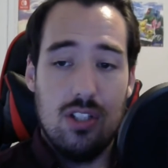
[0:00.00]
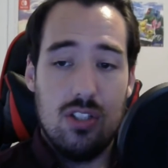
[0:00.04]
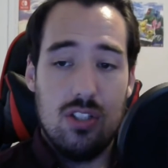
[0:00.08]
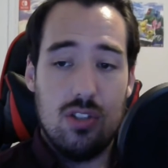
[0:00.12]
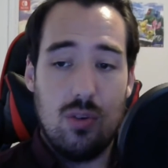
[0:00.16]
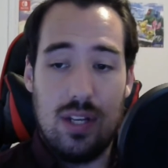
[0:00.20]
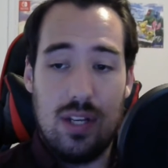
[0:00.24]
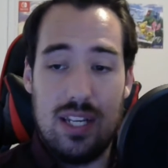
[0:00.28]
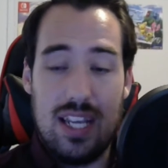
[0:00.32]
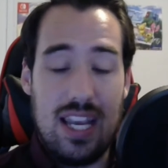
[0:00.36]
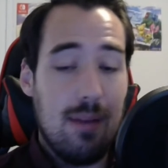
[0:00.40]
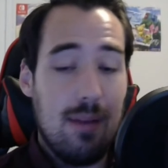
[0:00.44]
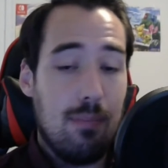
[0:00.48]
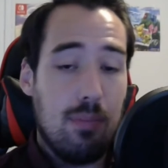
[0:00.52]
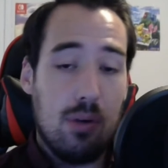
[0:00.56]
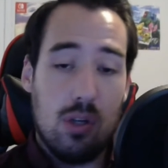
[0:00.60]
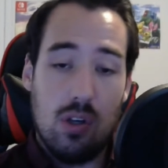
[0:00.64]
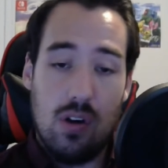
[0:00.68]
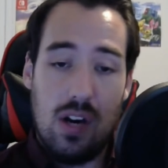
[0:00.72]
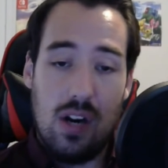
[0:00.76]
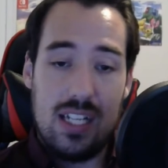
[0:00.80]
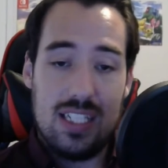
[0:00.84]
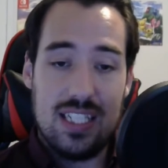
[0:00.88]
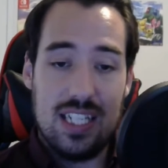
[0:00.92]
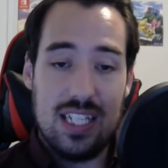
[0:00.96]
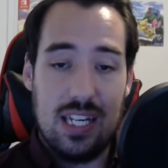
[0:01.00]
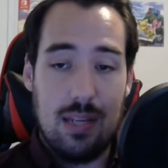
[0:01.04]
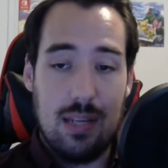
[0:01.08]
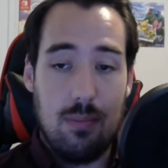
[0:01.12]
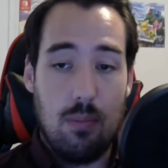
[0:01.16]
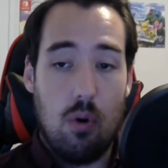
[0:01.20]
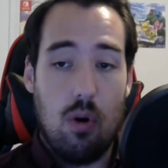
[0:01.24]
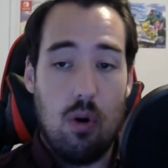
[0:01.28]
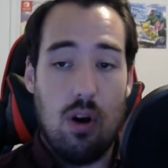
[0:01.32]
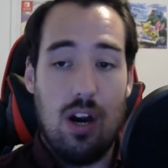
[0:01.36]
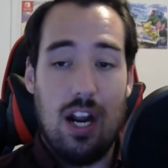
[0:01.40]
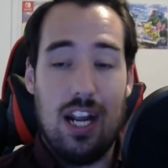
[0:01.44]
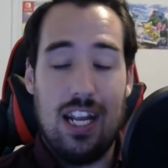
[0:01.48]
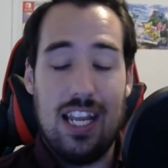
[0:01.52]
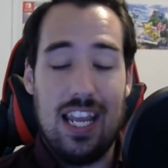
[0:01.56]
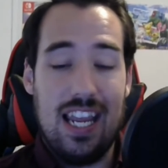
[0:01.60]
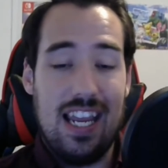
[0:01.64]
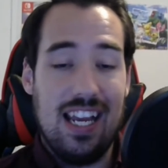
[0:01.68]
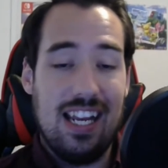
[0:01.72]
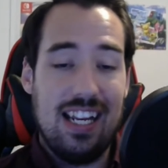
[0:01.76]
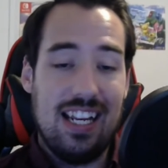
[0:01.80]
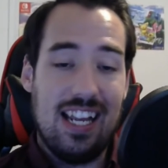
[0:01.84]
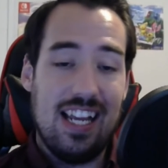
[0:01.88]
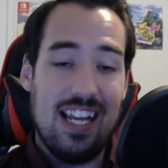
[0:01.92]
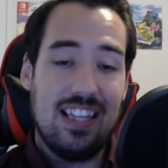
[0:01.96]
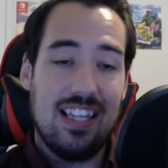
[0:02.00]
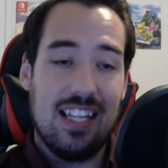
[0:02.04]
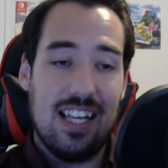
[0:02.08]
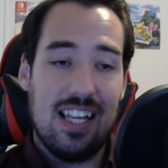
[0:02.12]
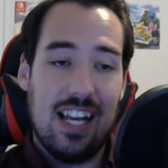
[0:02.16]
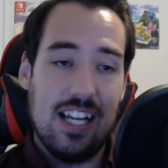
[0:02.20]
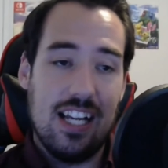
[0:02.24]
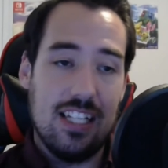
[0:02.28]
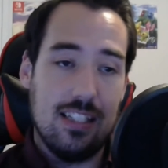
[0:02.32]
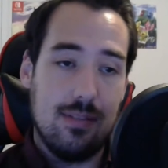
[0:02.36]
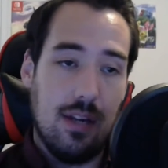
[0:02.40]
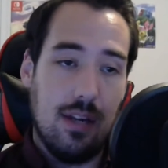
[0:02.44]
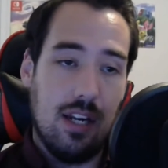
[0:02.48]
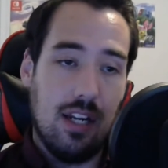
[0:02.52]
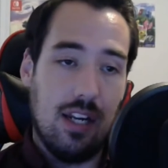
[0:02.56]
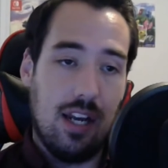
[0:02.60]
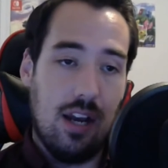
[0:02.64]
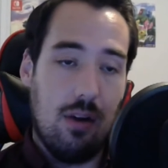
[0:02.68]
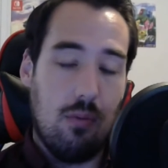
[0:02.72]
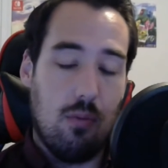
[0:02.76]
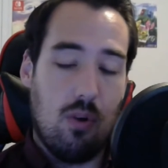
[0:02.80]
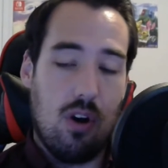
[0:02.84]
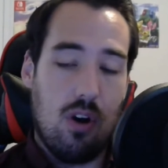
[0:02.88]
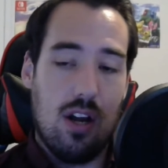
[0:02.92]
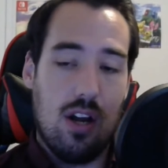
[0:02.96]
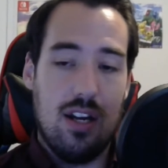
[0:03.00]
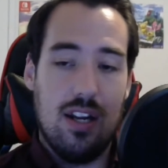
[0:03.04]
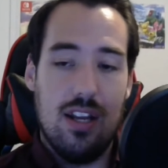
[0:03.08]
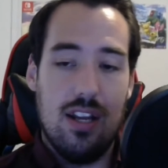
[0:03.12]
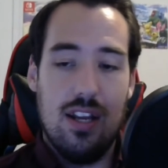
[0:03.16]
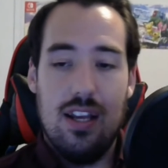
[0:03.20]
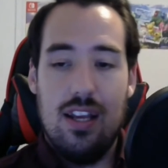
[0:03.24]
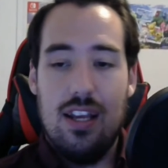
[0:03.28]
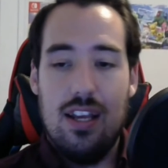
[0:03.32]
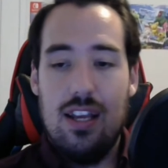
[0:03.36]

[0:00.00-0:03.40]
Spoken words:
So I can't progress anymore. I can't get the cosmetic I want.